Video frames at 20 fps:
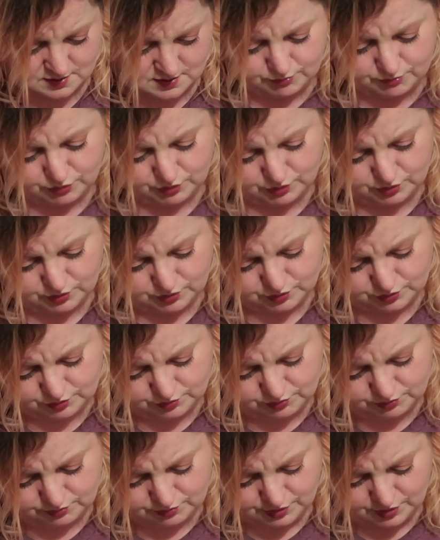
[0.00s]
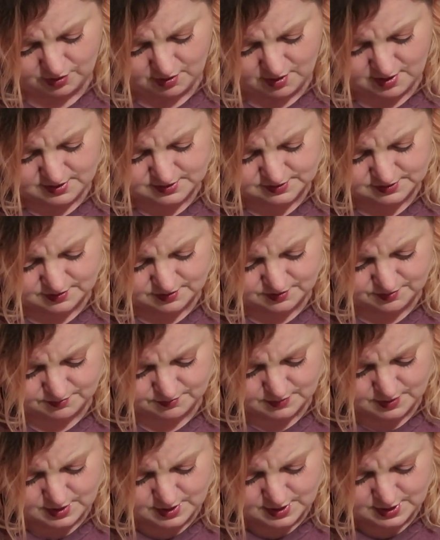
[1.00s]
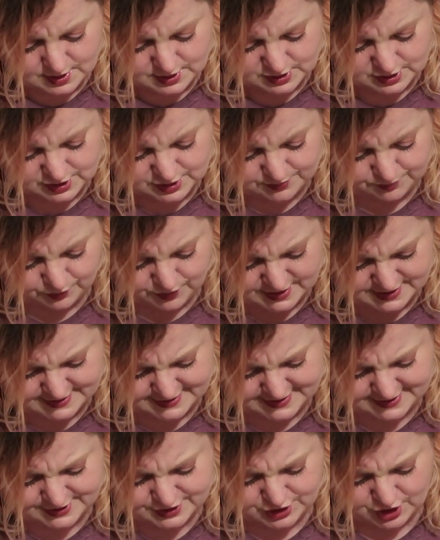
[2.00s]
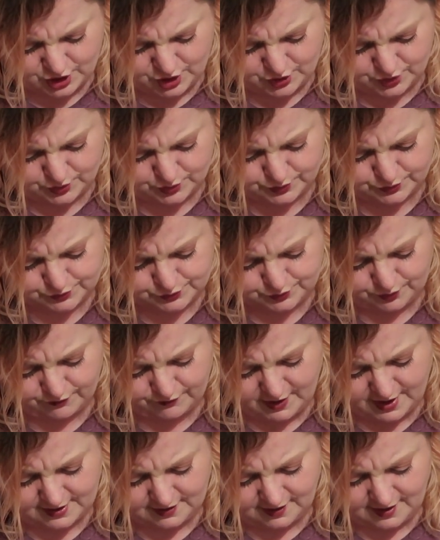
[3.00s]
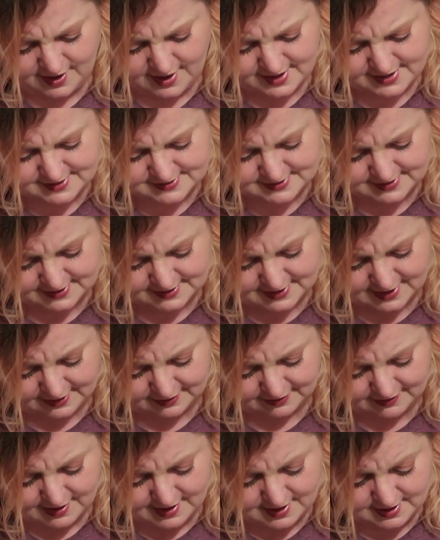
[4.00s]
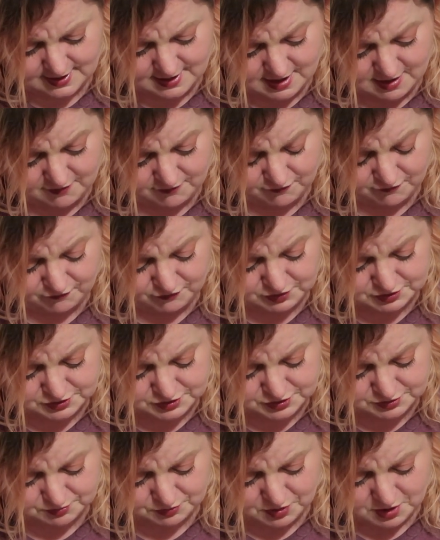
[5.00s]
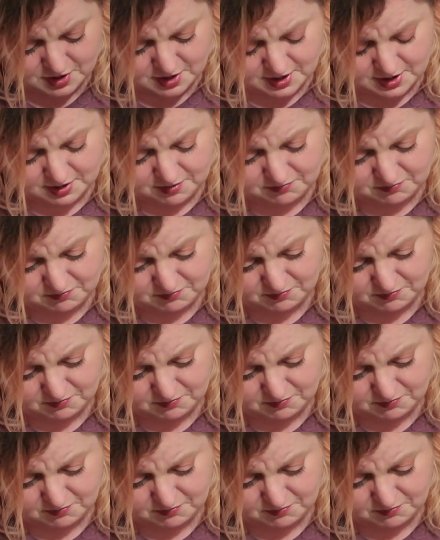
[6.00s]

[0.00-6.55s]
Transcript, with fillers: Bloom Blossom Spritzy Toes Revitalizing Leg and Foot Spray.